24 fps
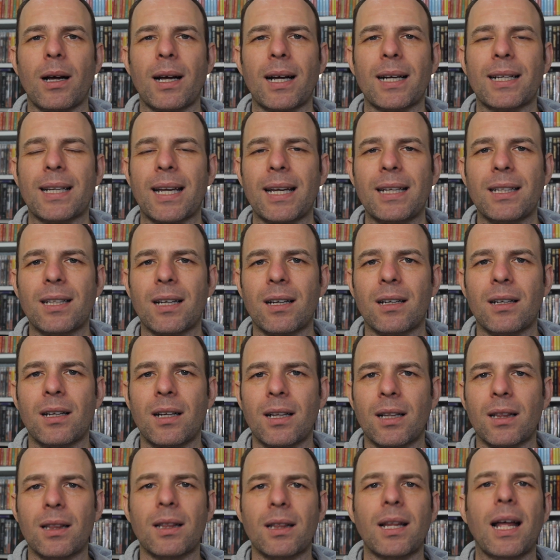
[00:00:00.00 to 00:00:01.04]
a kind of
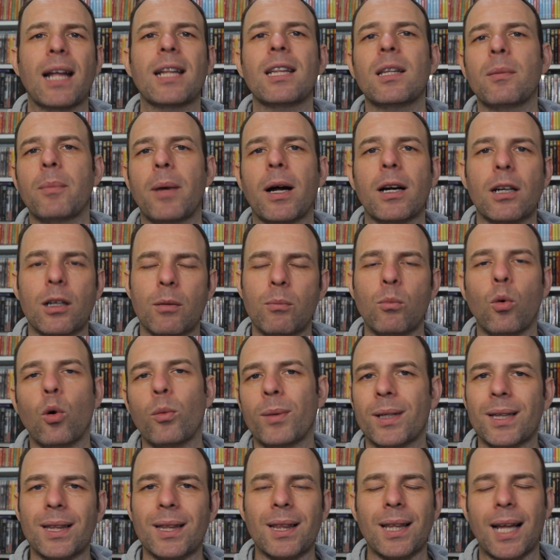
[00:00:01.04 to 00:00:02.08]
landmark
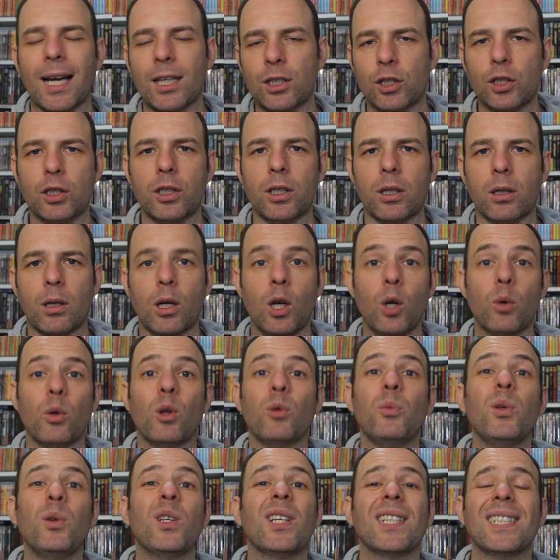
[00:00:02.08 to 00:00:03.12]
moment last year
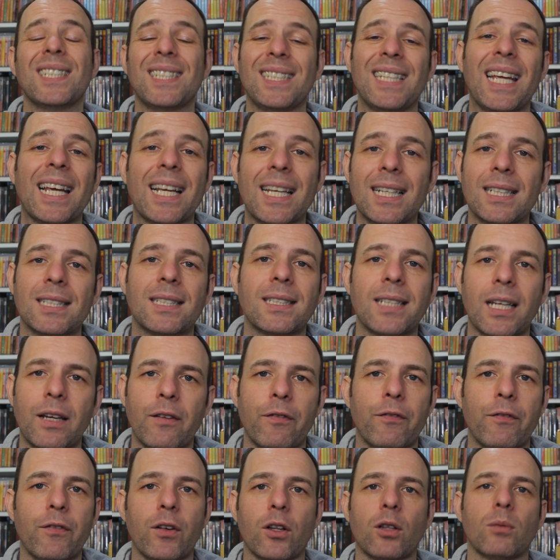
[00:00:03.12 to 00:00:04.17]
when we get Second
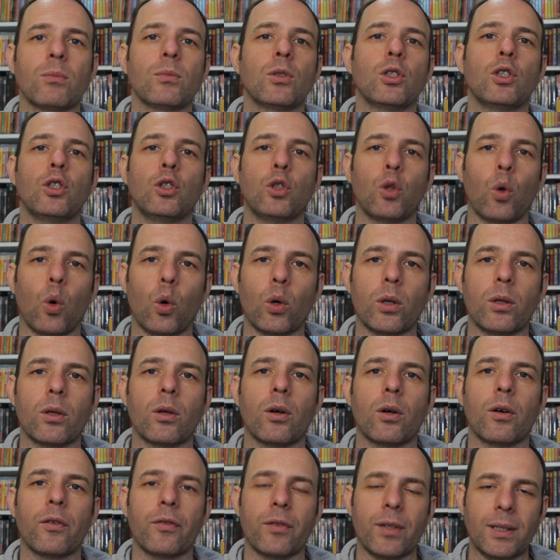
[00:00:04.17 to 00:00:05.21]
Sight Films'
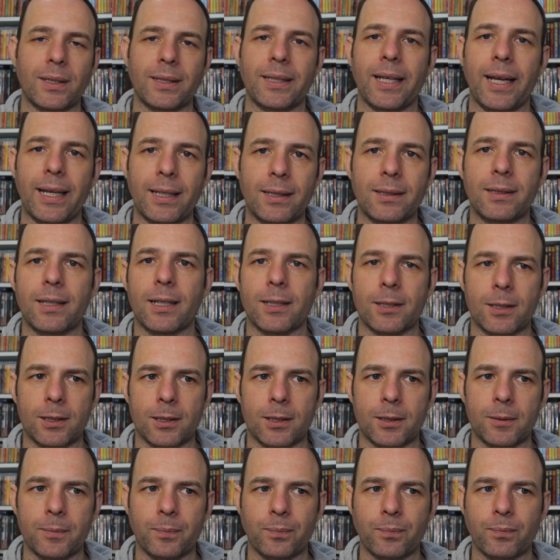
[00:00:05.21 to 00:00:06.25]
Dawn of the Dead
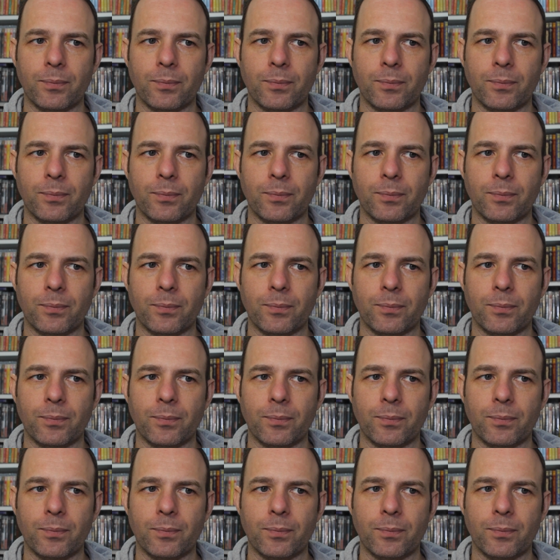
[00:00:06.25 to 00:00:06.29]
disc.